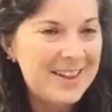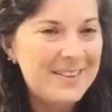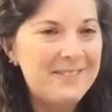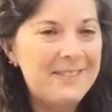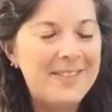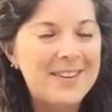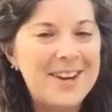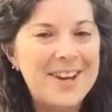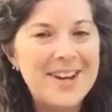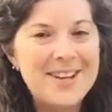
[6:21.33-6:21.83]

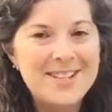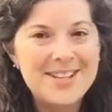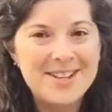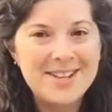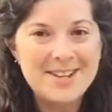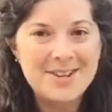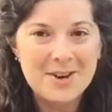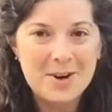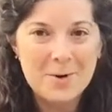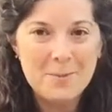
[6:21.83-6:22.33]
When I did
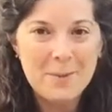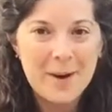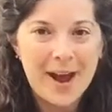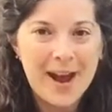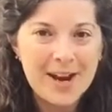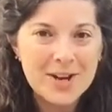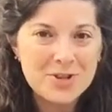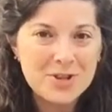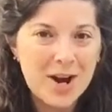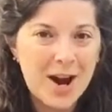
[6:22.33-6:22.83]
a no
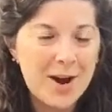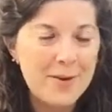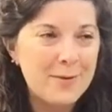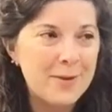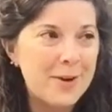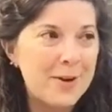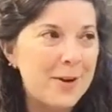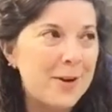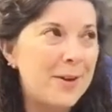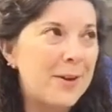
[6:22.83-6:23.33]
bag
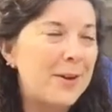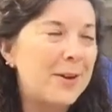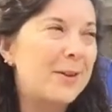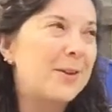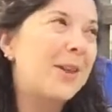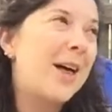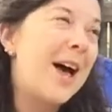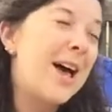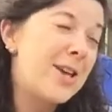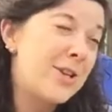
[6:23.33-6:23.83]
travel
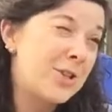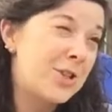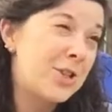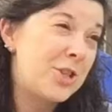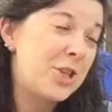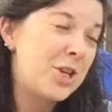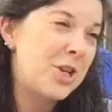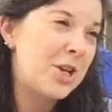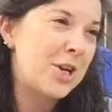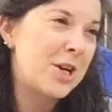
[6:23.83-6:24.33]

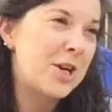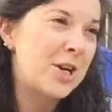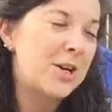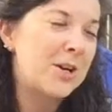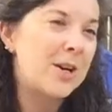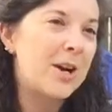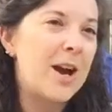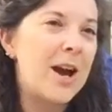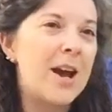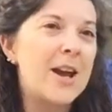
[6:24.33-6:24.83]
last
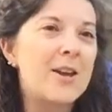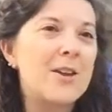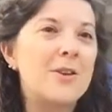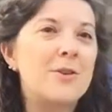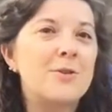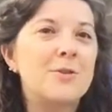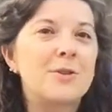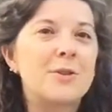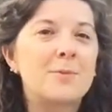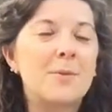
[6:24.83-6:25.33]
year, I
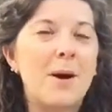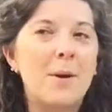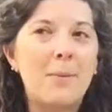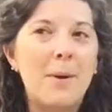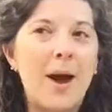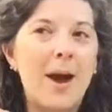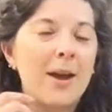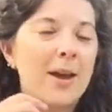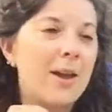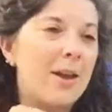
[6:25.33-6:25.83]
used my
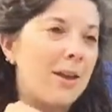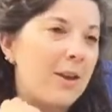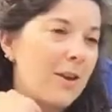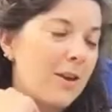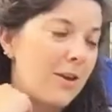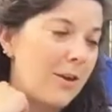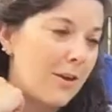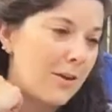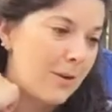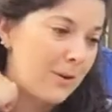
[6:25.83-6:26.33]
packing
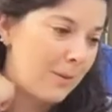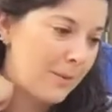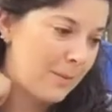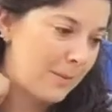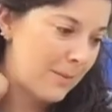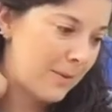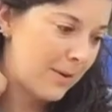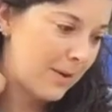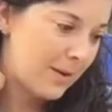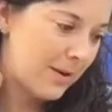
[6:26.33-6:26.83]
cube
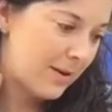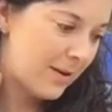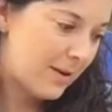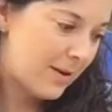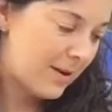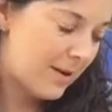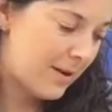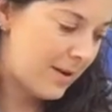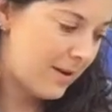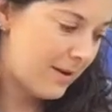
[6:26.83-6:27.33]

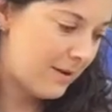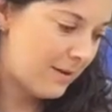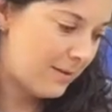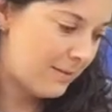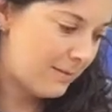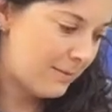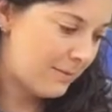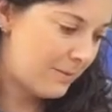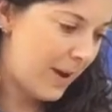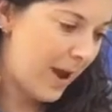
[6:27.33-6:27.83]

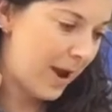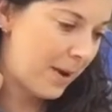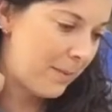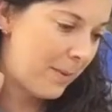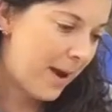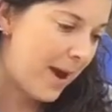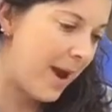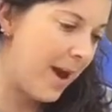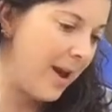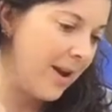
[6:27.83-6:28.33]

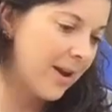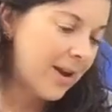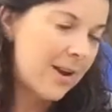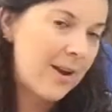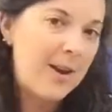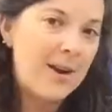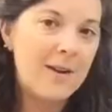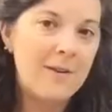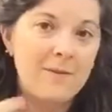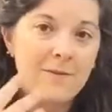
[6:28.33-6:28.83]
backpack
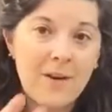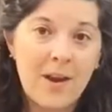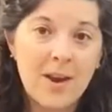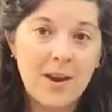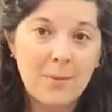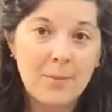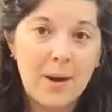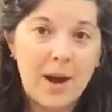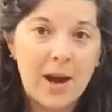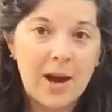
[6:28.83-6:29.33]
in
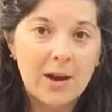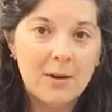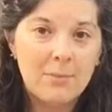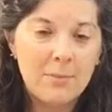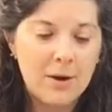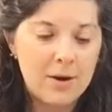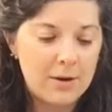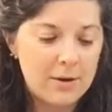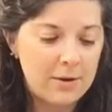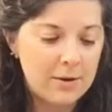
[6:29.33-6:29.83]
fanny pack
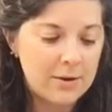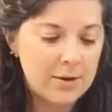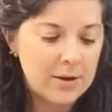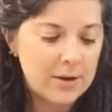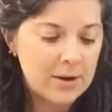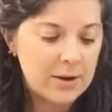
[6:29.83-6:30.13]
mode.